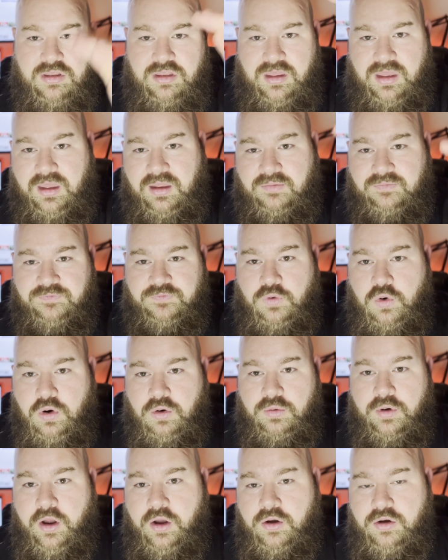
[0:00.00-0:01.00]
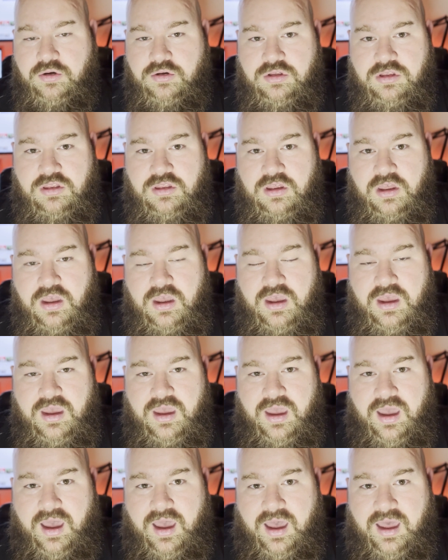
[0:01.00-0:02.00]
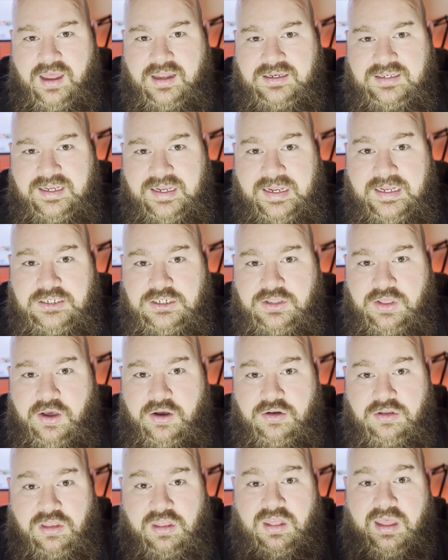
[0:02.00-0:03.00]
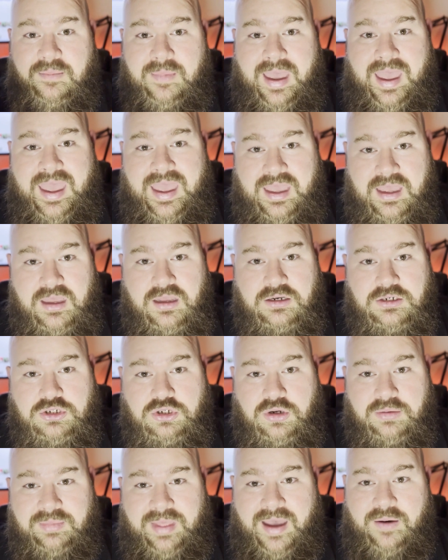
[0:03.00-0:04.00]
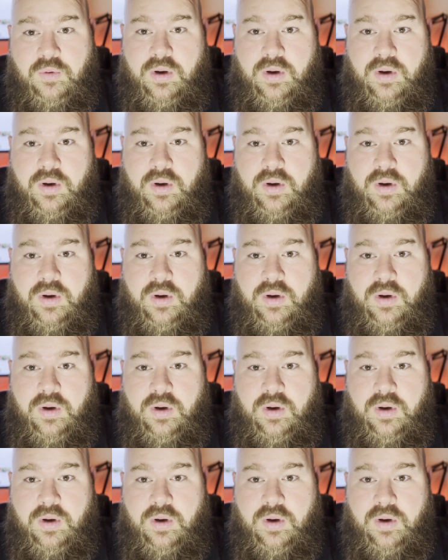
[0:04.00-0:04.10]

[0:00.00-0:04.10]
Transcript: and 4 rows to each of those, and they may do them that